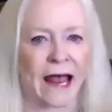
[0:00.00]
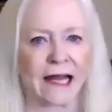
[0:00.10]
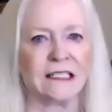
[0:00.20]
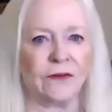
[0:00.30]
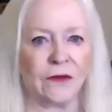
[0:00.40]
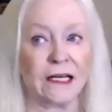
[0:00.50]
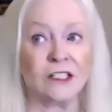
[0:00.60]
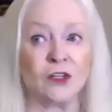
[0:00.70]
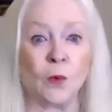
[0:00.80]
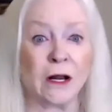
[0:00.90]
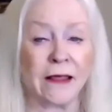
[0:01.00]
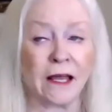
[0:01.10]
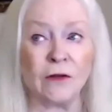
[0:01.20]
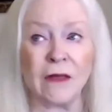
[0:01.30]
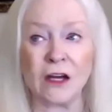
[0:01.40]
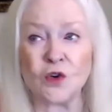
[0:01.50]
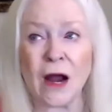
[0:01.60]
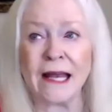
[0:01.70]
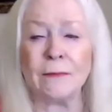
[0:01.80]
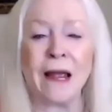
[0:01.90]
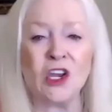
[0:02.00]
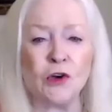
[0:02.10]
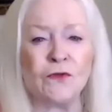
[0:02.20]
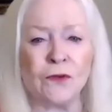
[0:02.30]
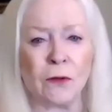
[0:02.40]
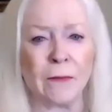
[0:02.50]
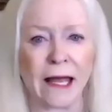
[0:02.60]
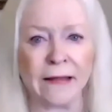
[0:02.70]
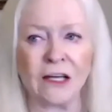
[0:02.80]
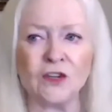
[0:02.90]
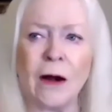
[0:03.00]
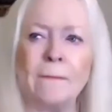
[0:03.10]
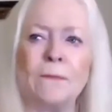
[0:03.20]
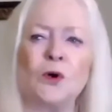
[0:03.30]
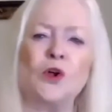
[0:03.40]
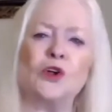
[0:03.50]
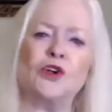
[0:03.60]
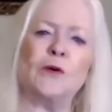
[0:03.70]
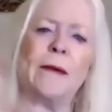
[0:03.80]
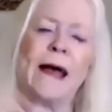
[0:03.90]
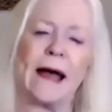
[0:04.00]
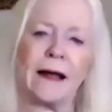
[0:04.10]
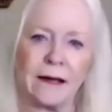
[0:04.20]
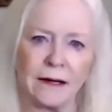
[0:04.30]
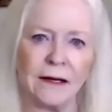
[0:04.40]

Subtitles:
activity. So what do? They try and make you feel bad. They try and pull you back